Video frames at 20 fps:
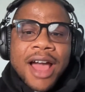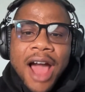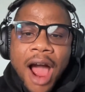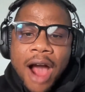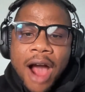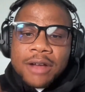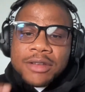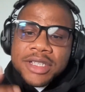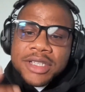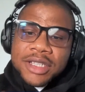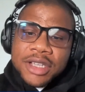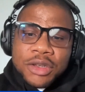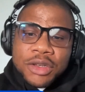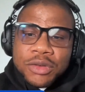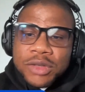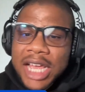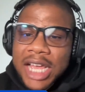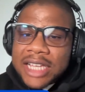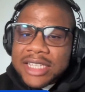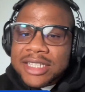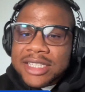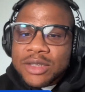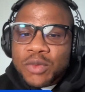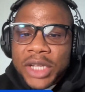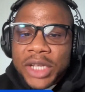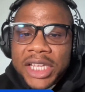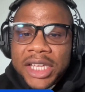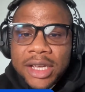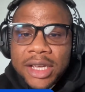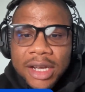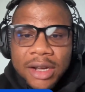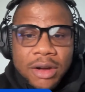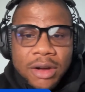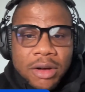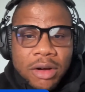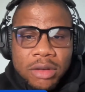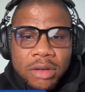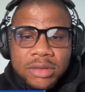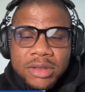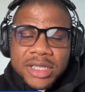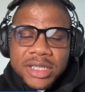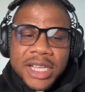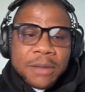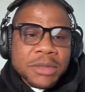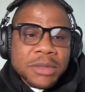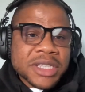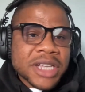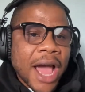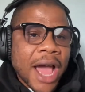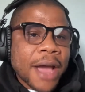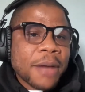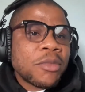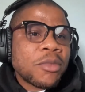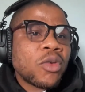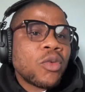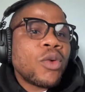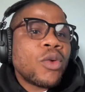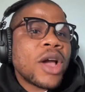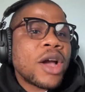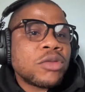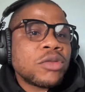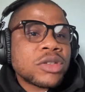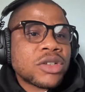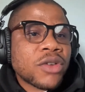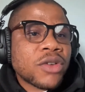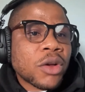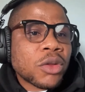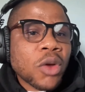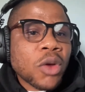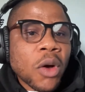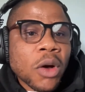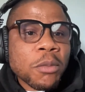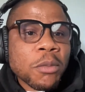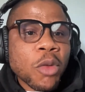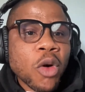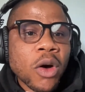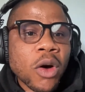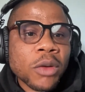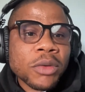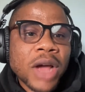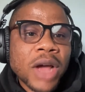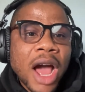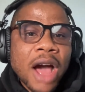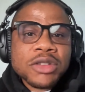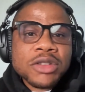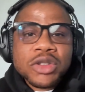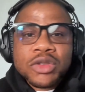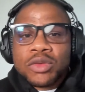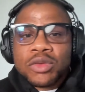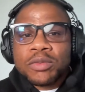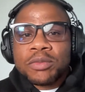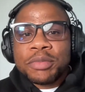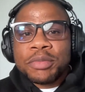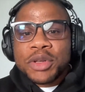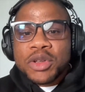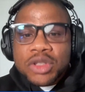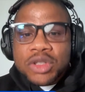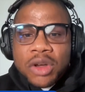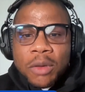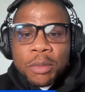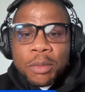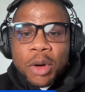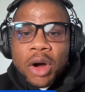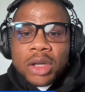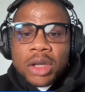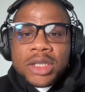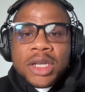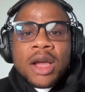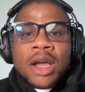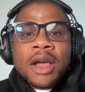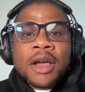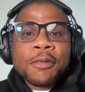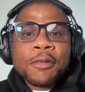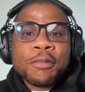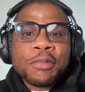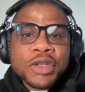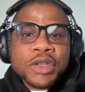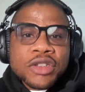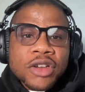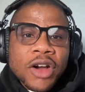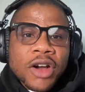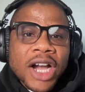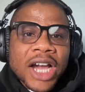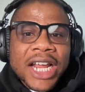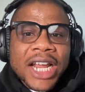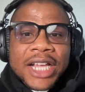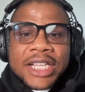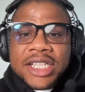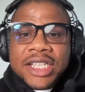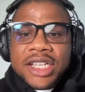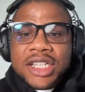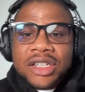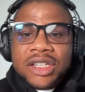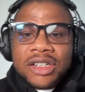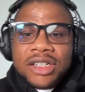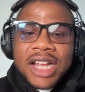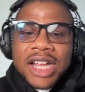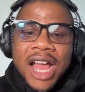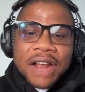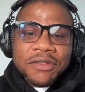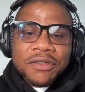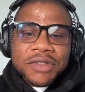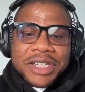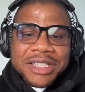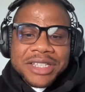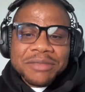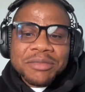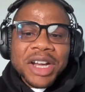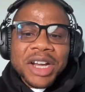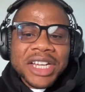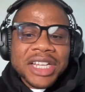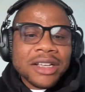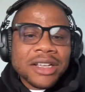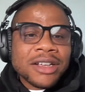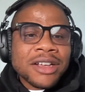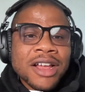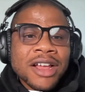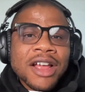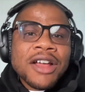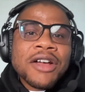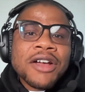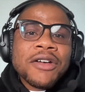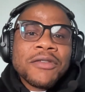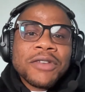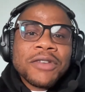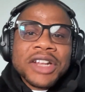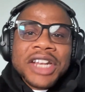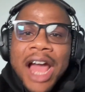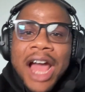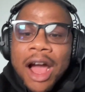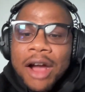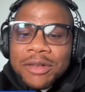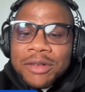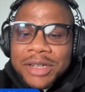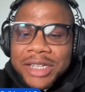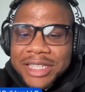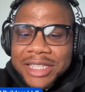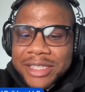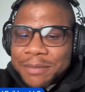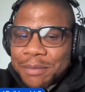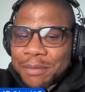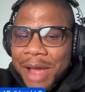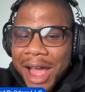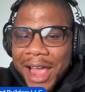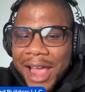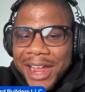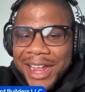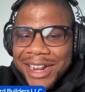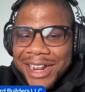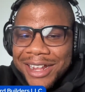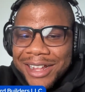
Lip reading: I'll see you next week, same time, where we talk more on how to build your board, build your organization, and raise money. For now, it's bye.